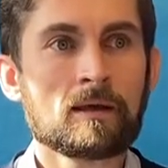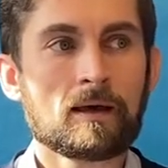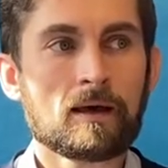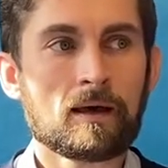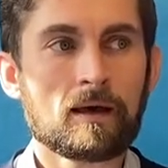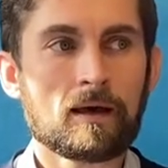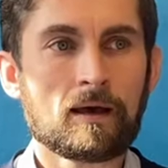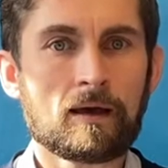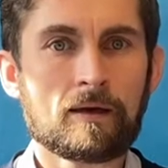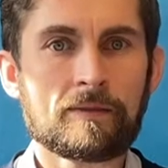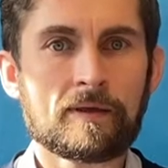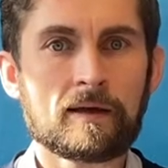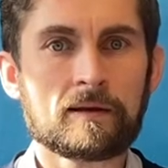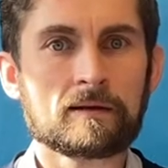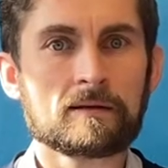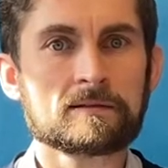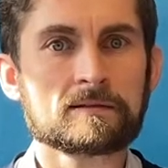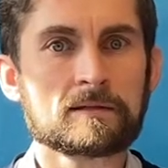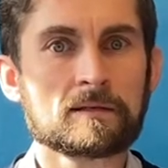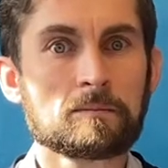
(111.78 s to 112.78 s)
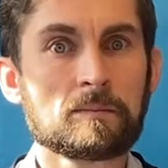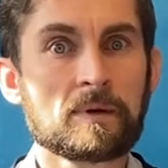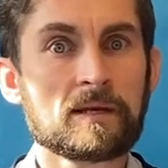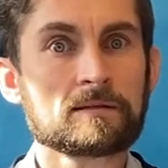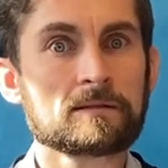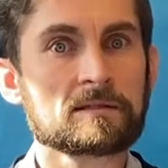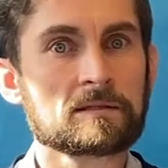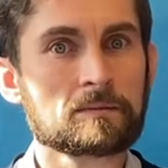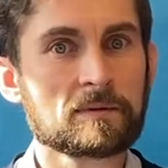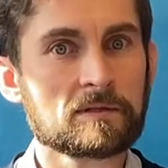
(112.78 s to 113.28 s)
And that is an
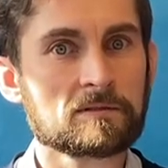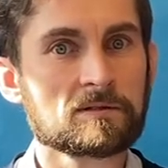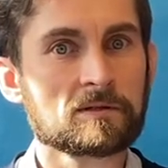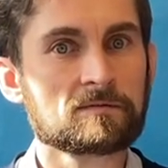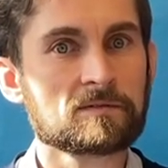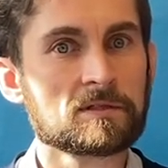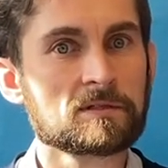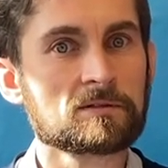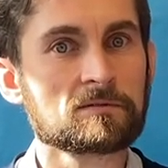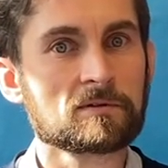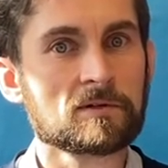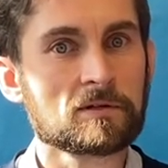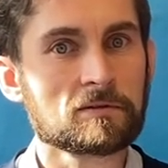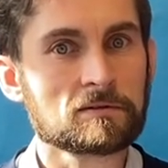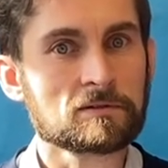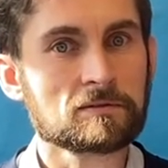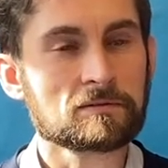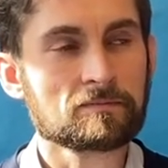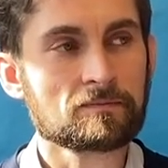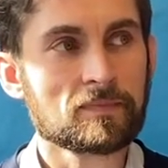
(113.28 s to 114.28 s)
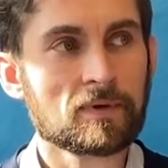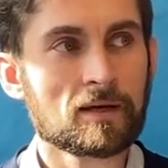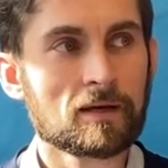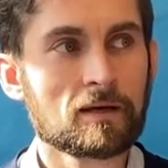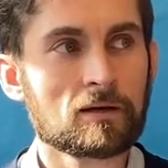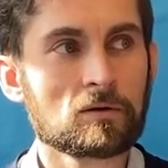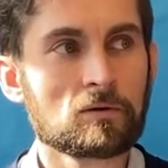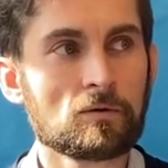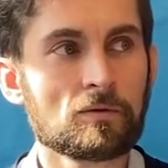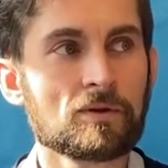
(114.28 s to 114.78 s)
amazing speech of Cicero's
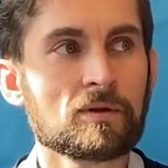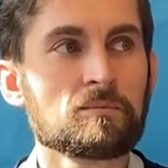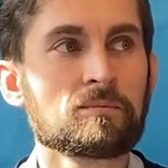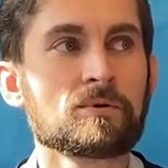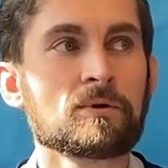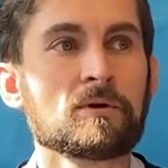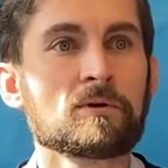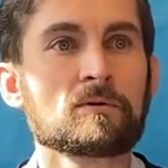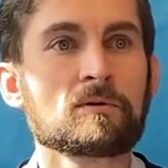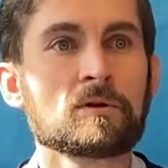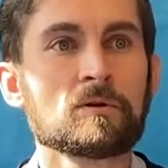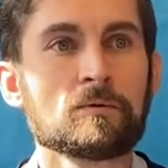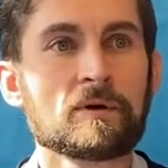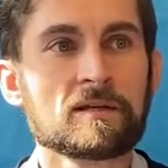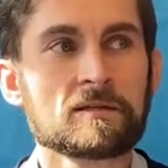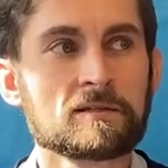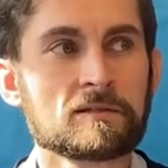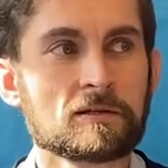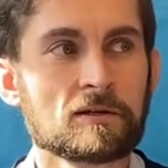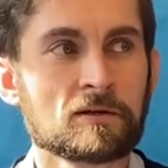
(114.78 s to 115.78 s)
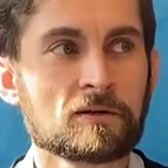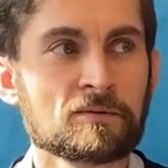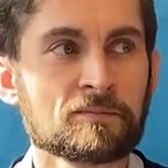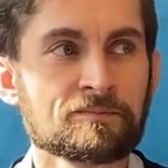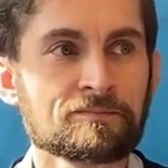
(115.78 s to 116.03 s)
called the Procluentio,